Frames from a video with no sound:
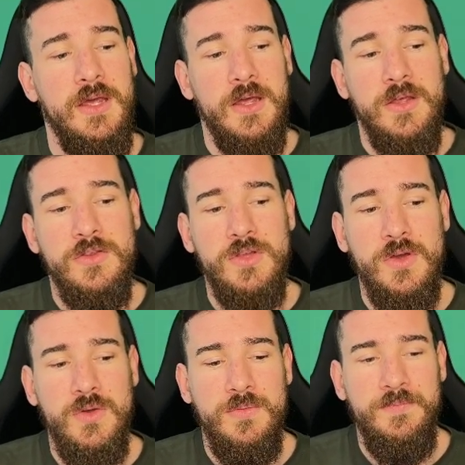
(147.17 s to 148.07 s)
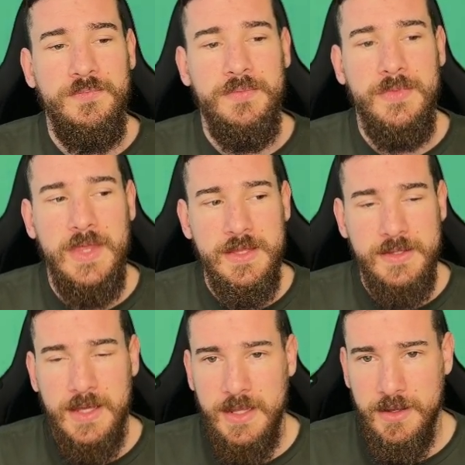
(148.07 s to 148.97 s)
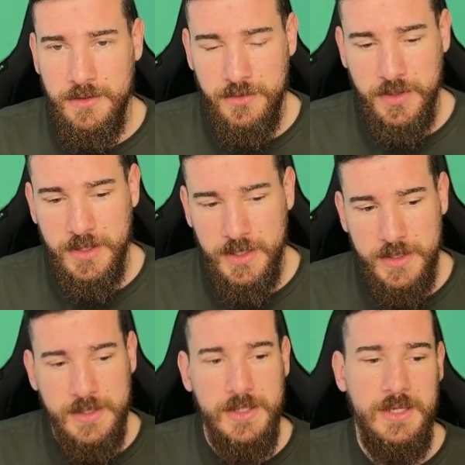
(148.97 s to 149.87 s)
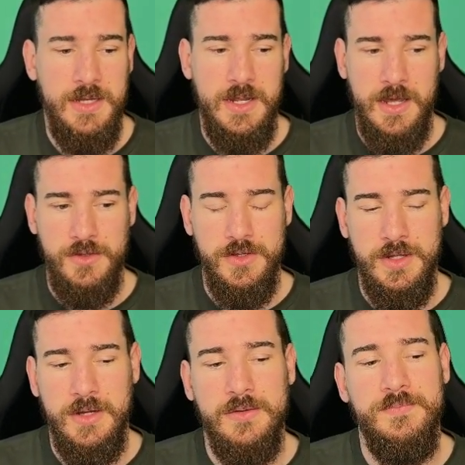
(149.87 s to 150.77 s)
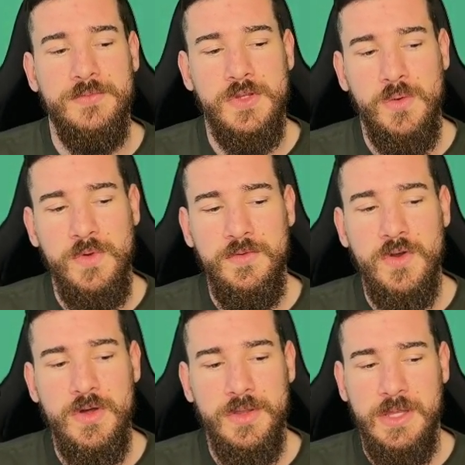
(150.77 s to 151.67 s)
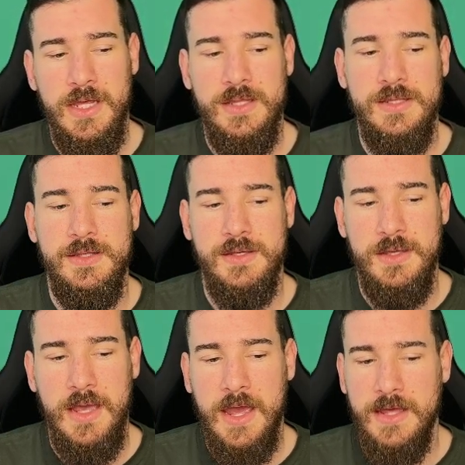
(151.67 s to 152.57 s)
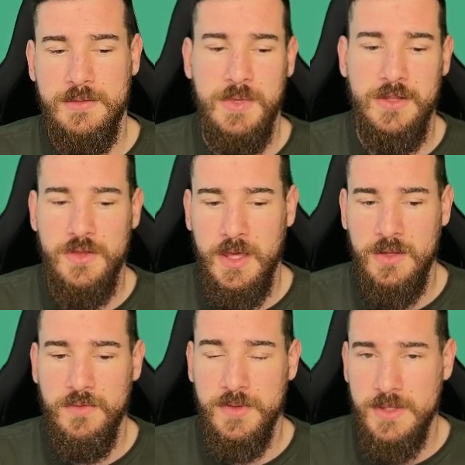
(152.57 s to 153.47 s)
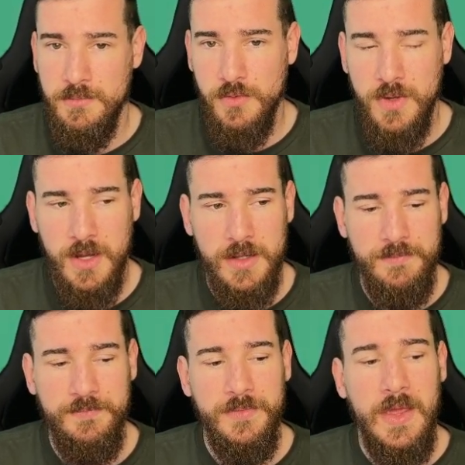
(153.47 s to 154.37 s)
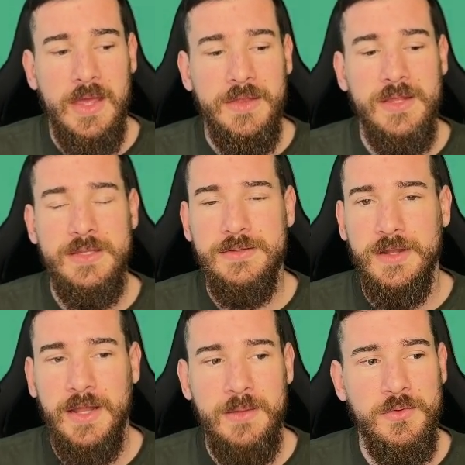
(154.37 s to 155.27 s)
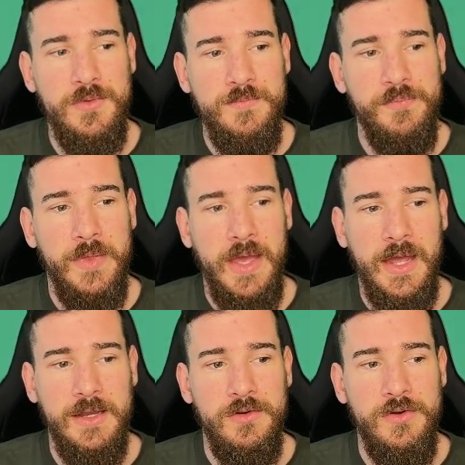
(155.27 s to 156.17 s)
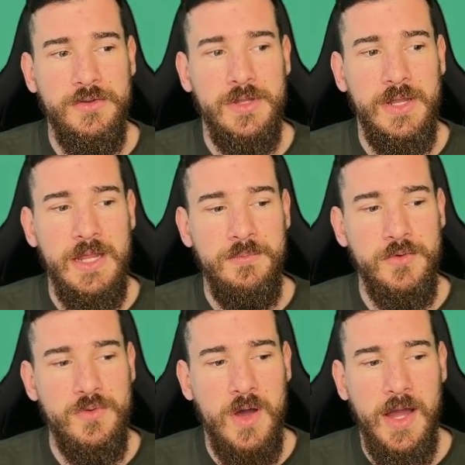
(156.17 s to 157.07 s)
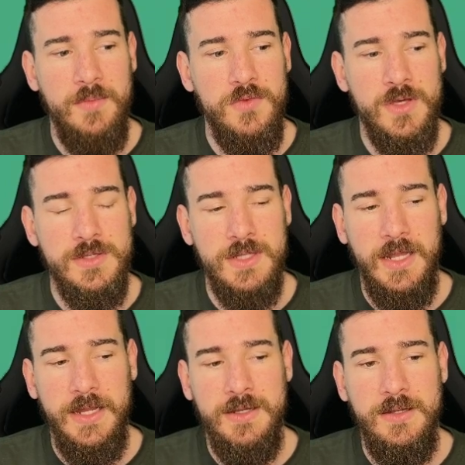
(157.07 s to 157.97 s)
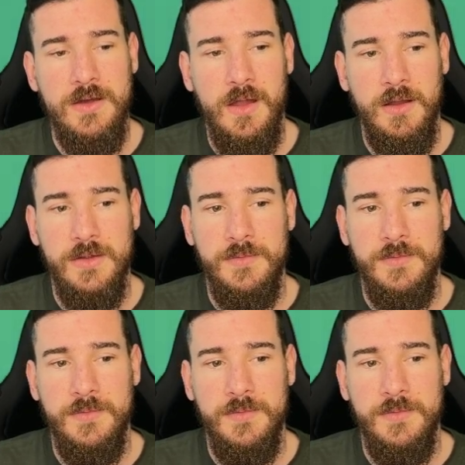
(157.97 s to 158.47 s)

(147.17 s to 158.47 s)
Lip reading: So let's take a look at this in action then. So we've got this has been changed with a simple color. This is a label, and on the label I'm just selecting color.